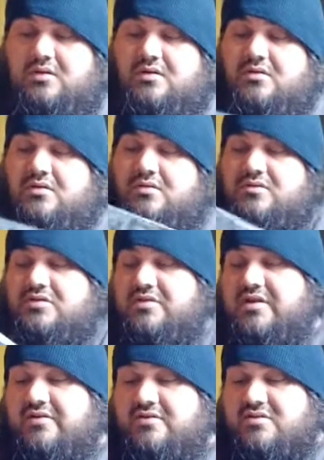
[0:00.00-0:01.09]
Oh, so
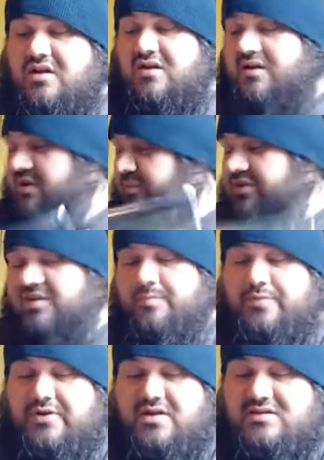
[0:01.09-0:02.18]
here's. Oh, I didn't put the
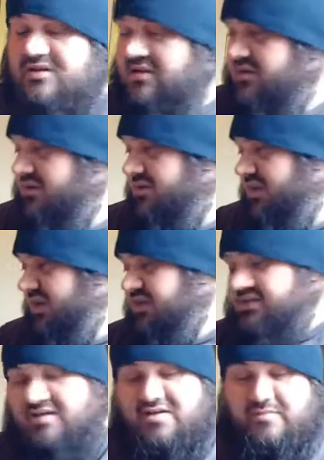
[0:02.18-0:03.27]
prints in there.
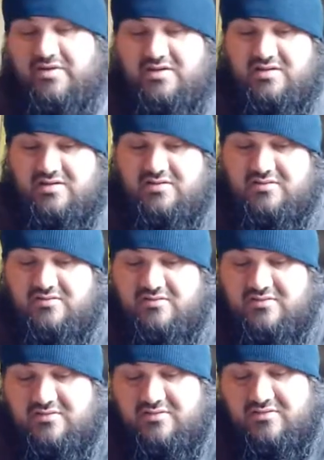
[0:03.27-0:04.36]
Dadgummit.
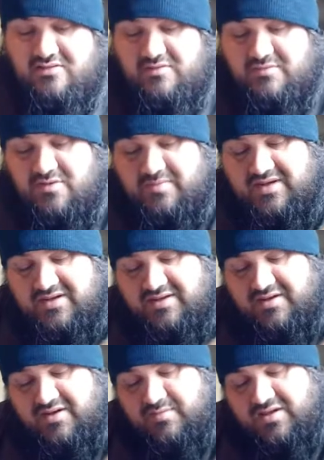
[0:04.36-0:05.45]
Big
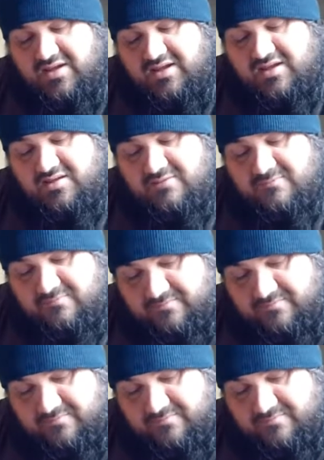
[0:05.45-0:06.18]
dummy head.